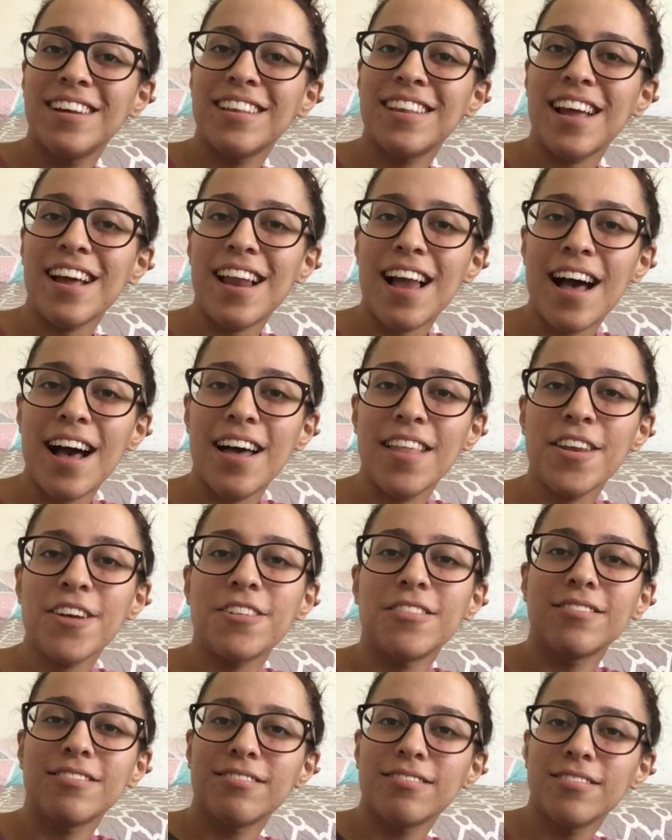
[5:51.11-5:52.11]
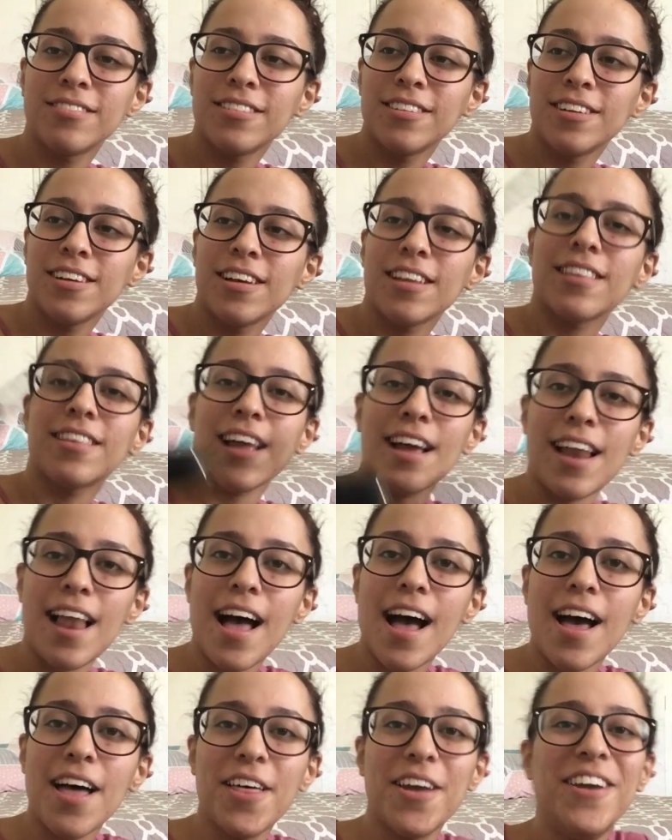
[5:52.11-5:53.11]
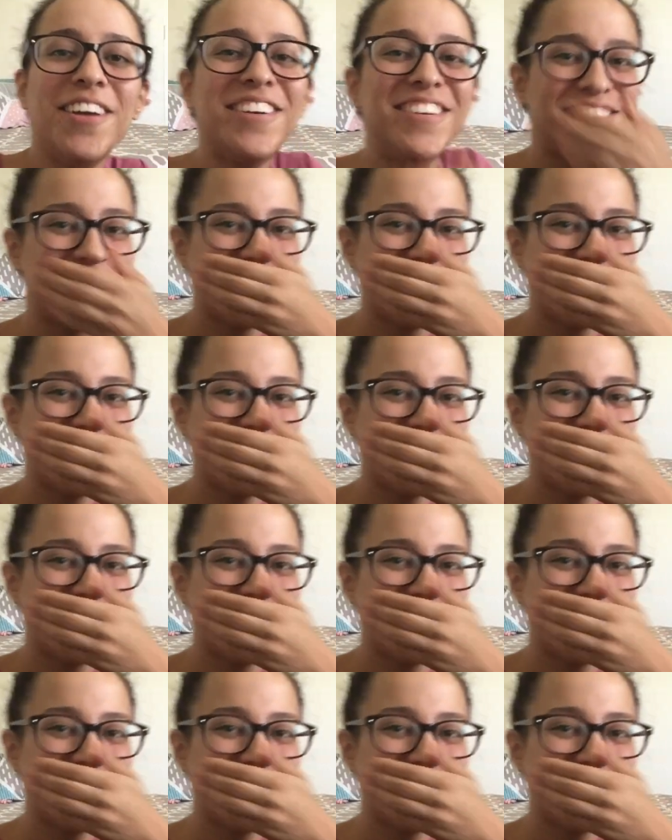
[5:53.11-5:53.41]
Taladro. Taladro.